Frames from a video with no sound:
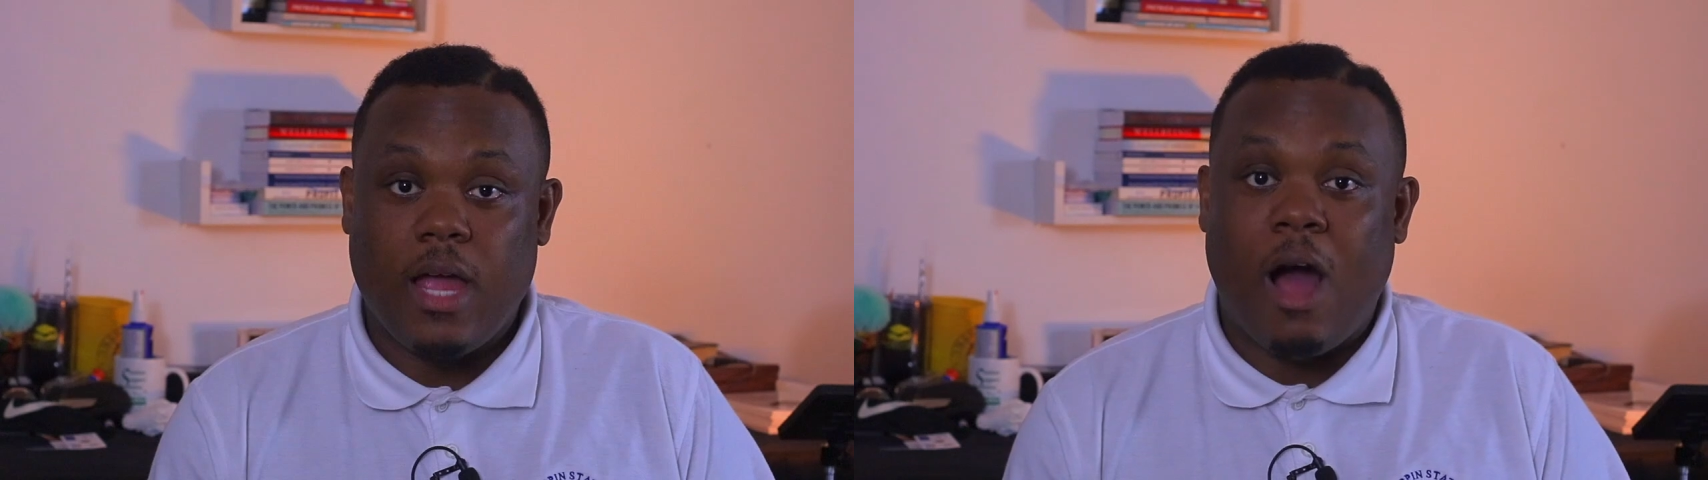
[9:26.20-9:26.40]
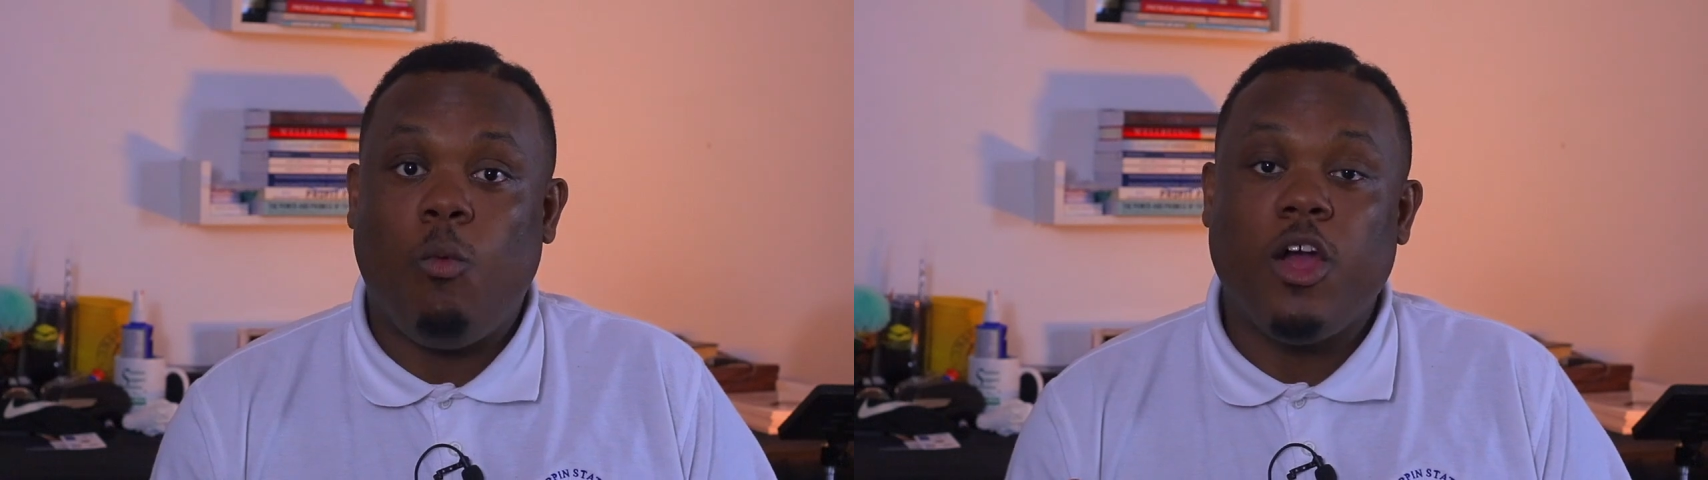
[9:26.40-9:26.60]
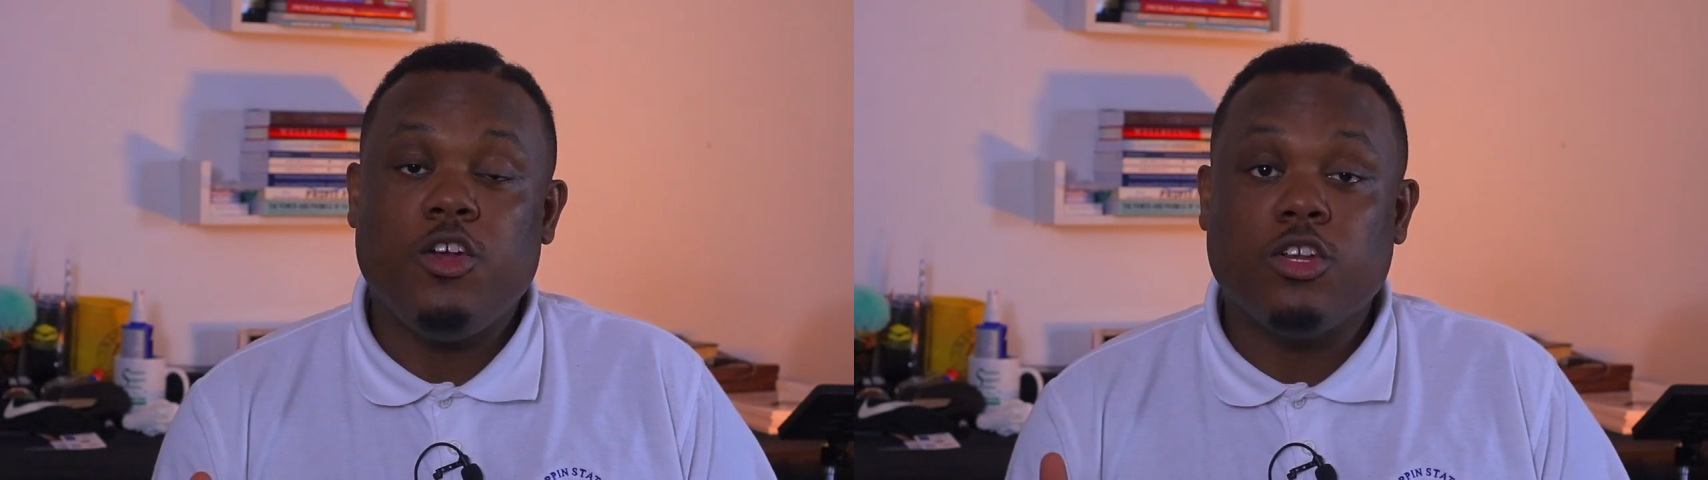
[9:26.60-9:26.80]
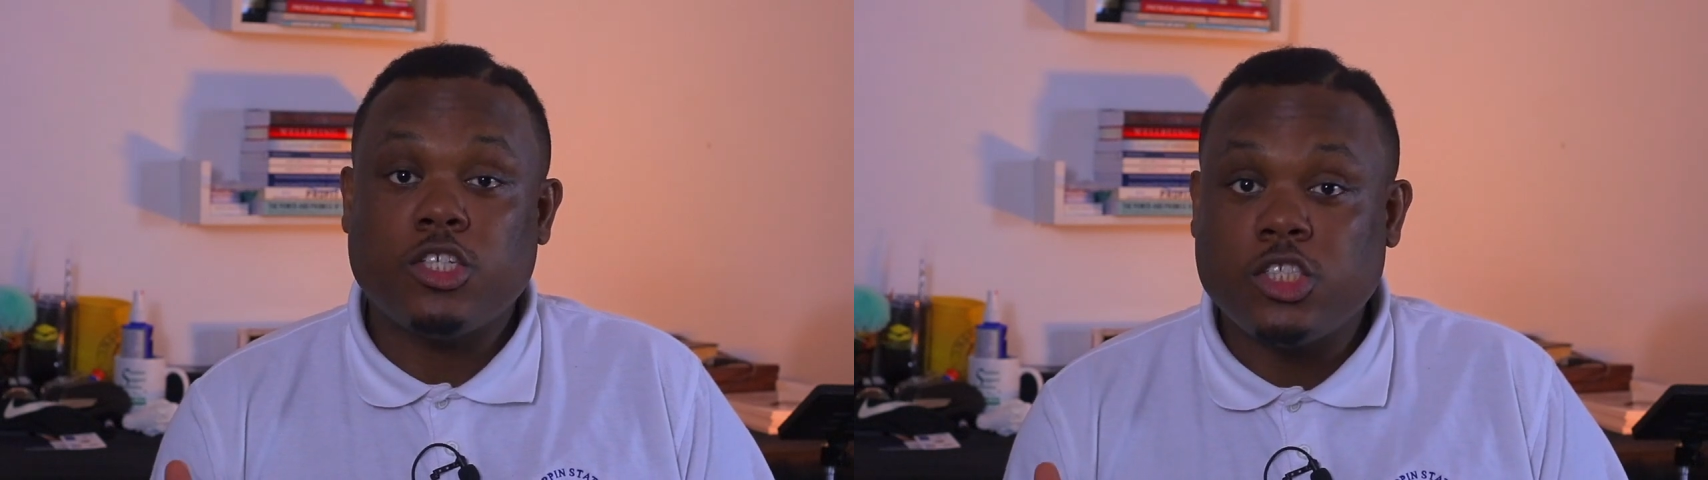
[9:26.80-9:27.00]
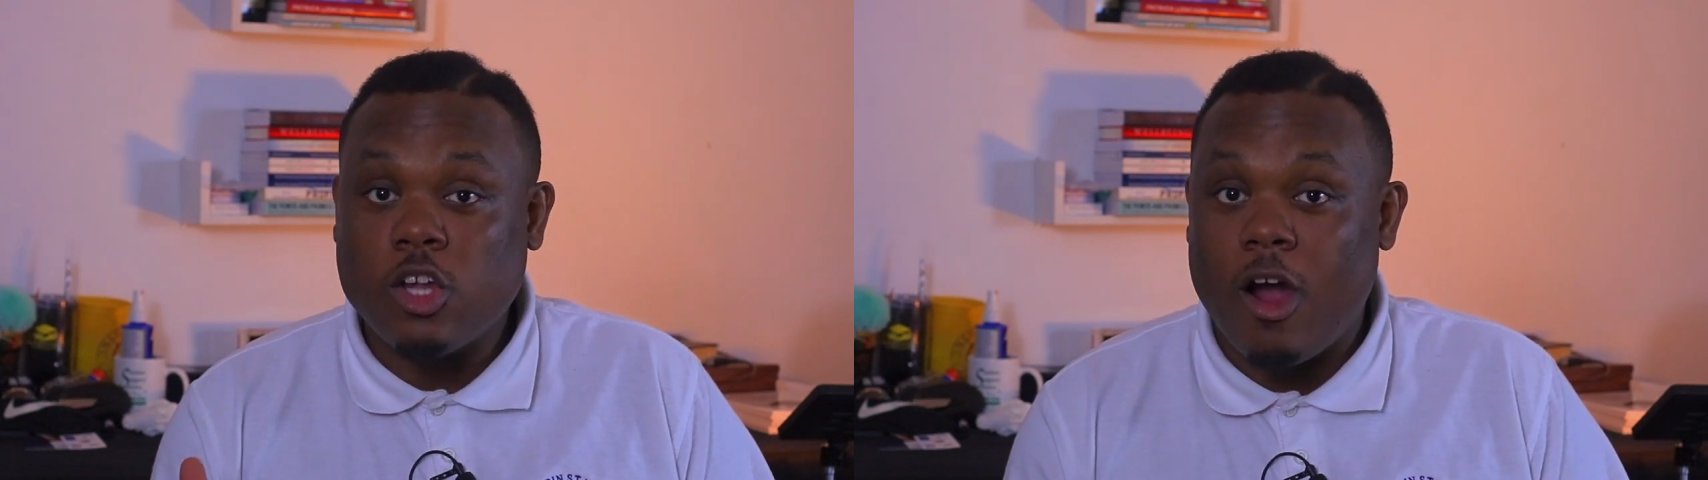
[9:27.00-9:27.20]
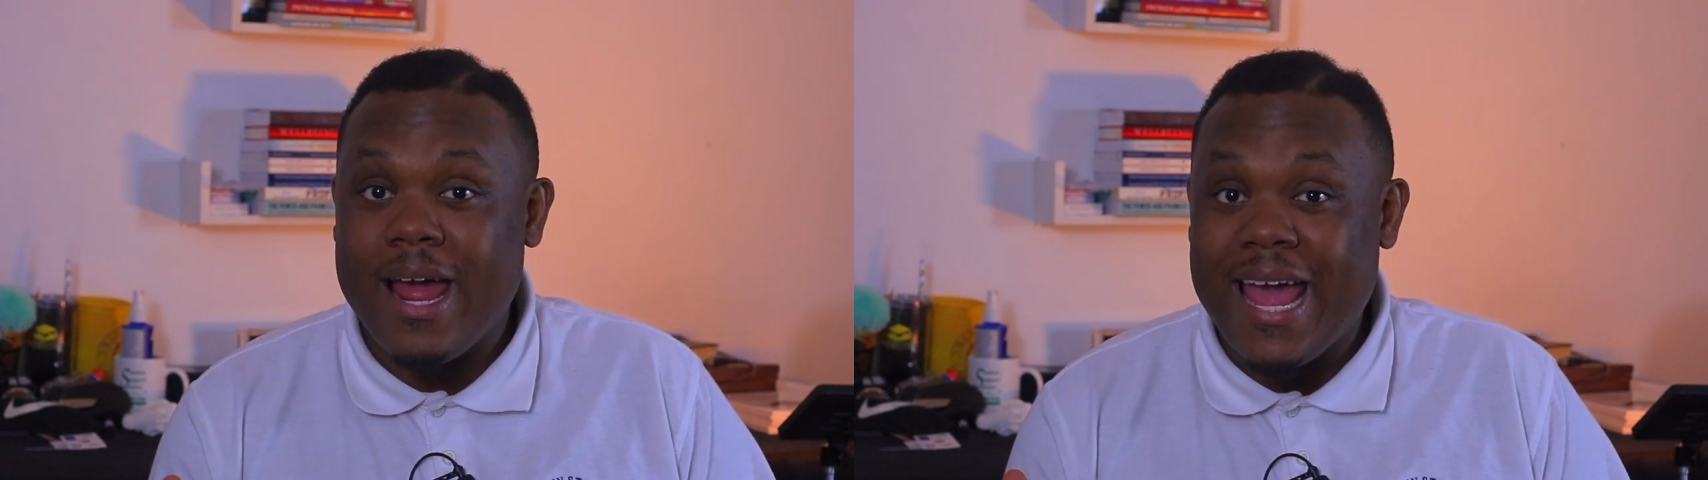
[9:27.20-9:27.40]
I want you to start